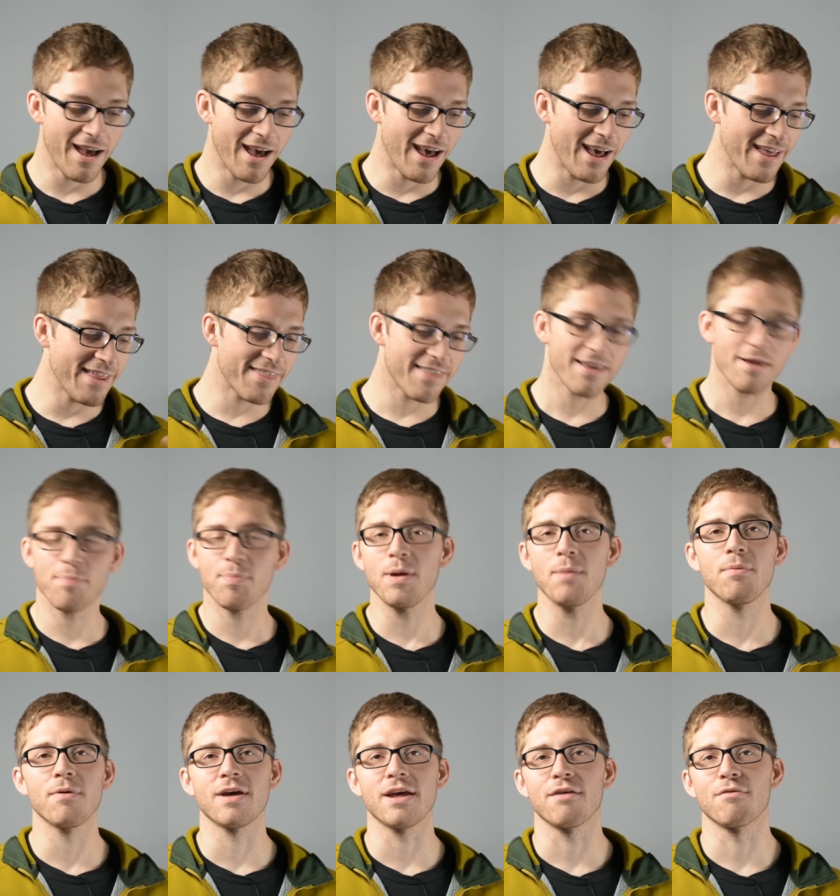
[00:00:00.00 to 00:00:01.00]
I think
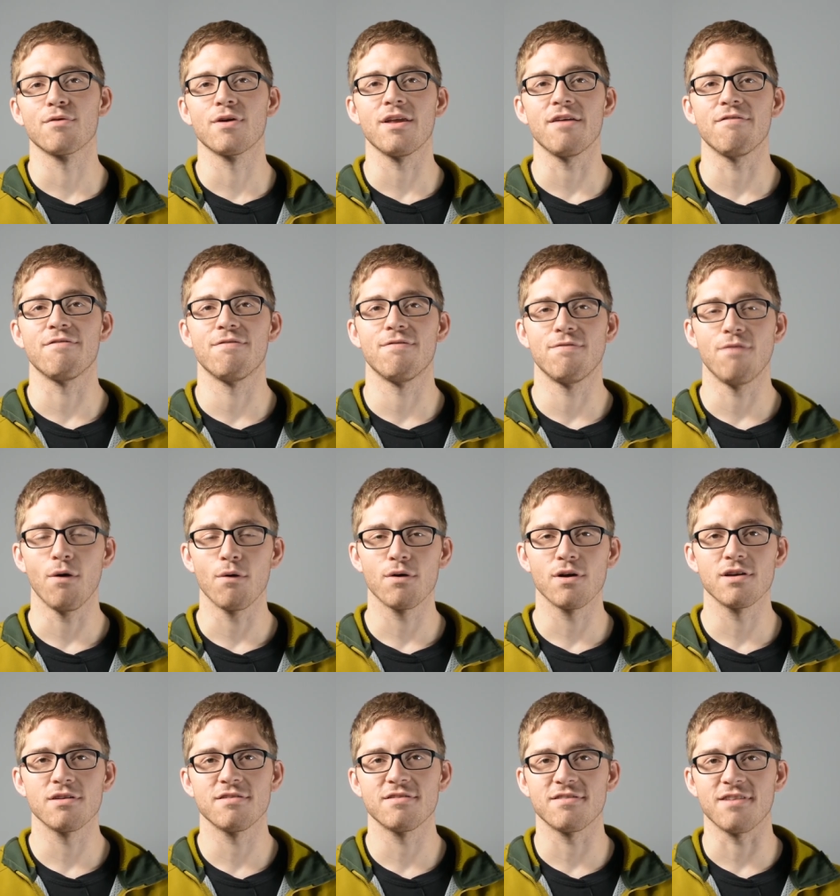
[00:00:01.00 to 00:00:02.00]
people get really
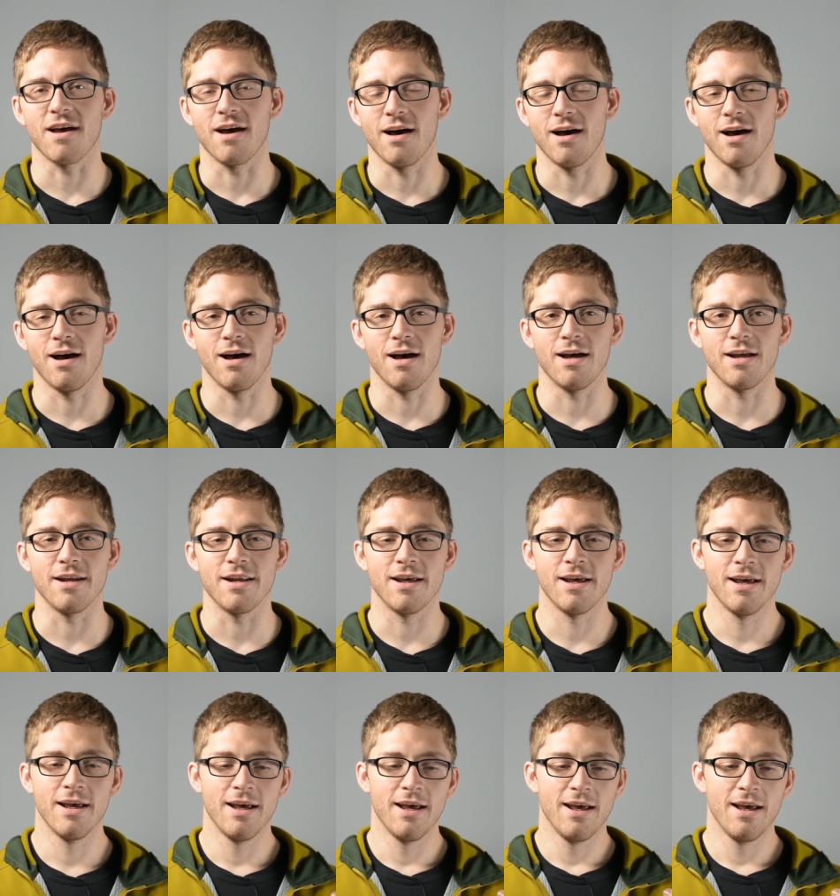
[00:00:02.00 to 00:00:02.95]
focused on